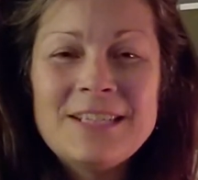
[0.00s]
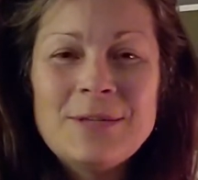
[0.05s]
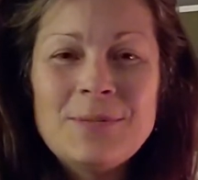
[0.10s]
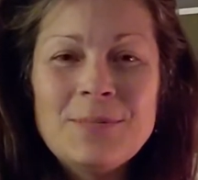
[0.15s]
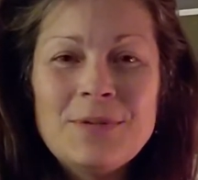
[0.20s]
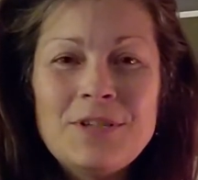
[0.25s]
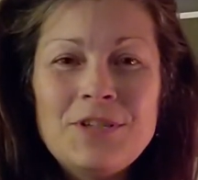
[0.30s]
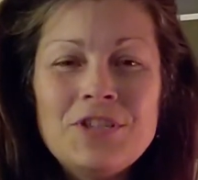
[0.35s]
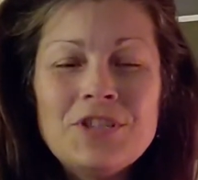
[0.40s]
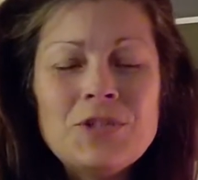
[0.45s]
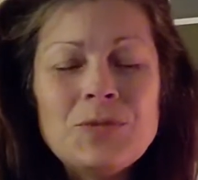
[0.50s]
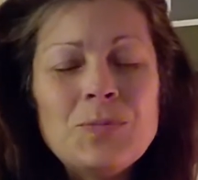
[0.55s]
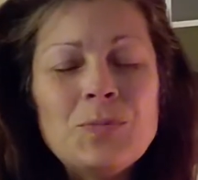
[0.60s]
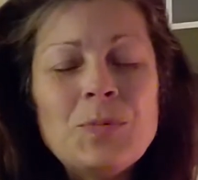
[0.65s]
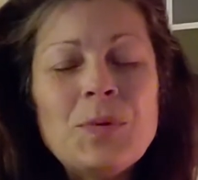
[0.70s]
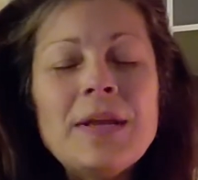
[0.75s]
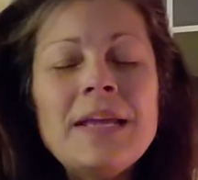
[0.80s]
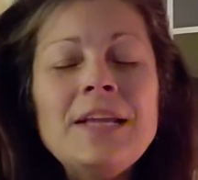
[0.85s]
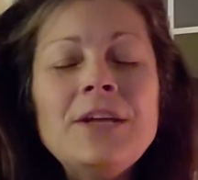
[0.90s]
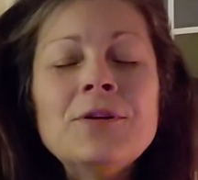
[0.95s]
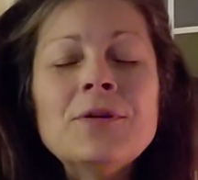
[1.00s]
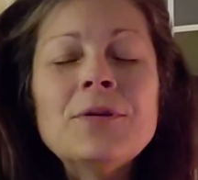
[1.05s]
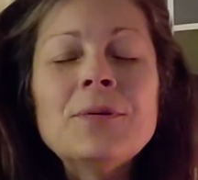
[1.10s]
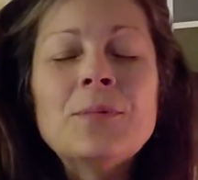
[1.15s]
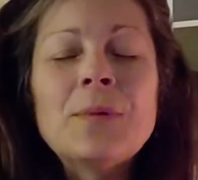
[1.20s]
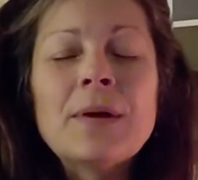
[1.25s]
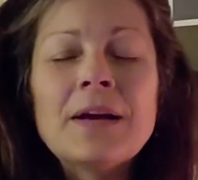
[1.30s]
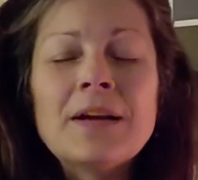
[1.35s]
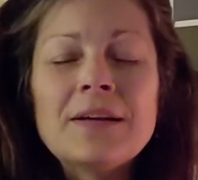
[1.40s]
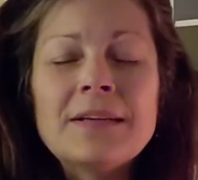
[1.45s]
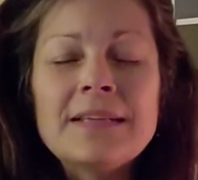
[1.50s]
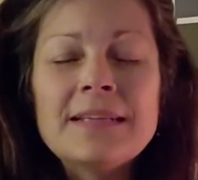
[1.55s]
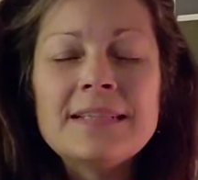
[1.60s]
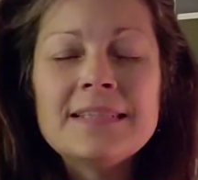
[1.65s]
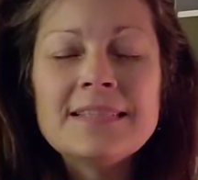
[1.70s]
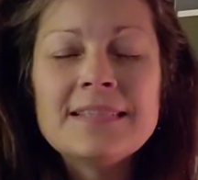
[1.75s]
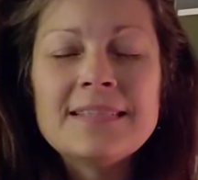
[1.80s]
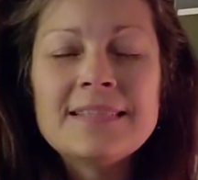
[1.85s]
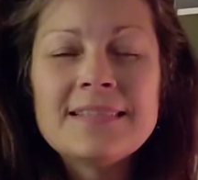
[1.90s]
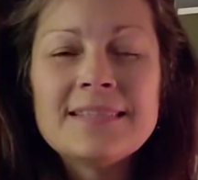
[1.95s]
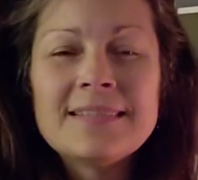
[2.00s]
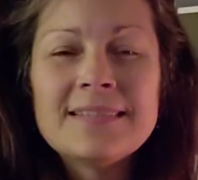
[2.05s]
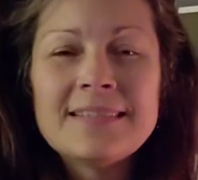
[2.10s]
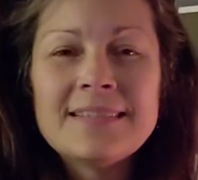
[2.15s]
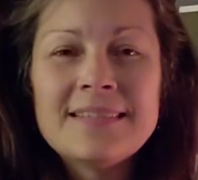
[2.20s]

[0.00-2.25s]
But just bring your awareness